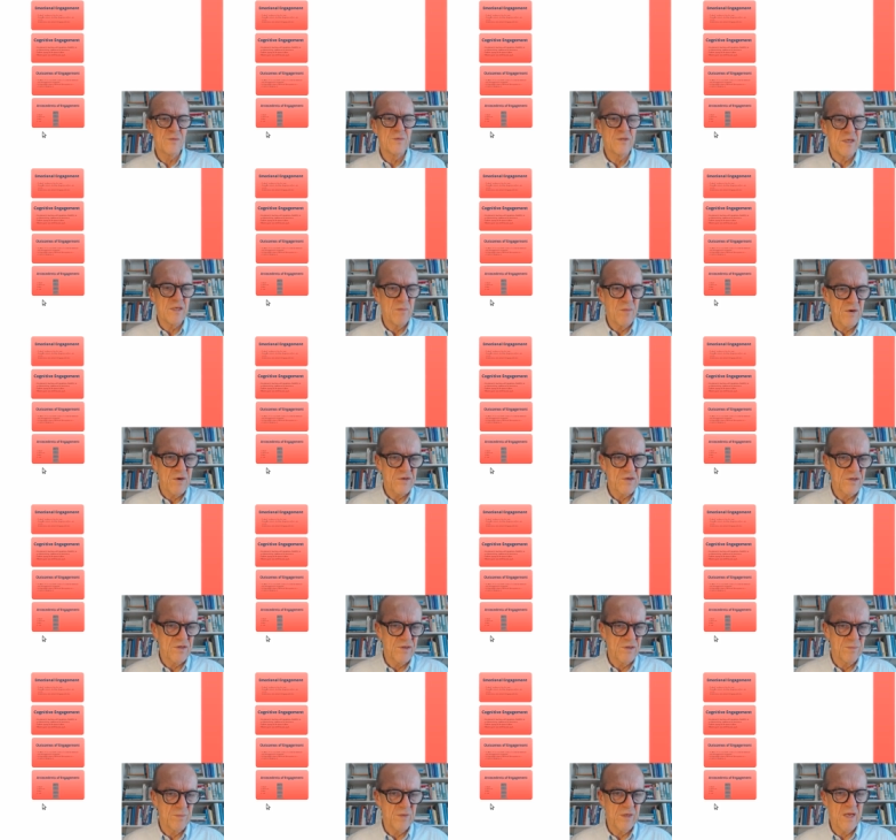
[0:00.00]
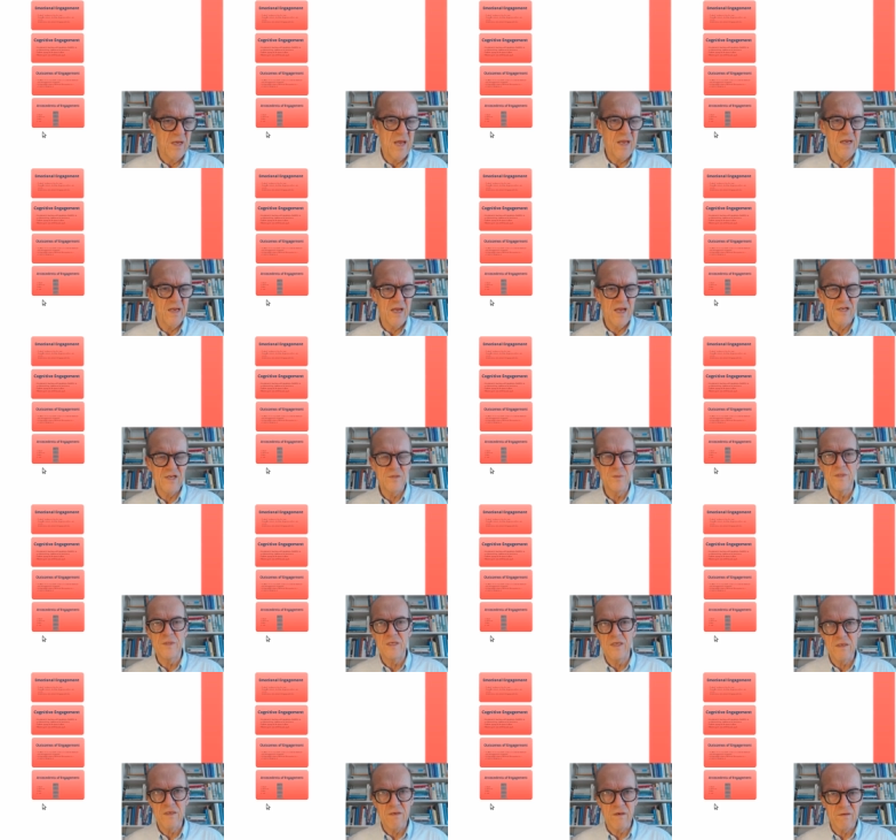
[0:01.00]
emotional engagement,
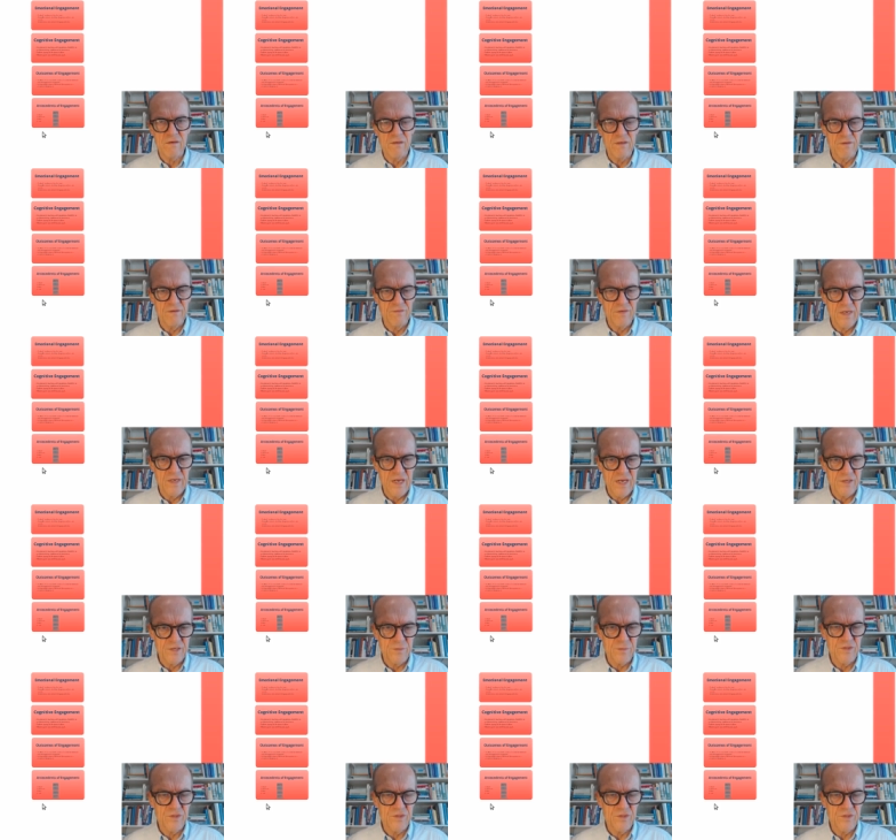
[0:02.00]
and cognitive engagement.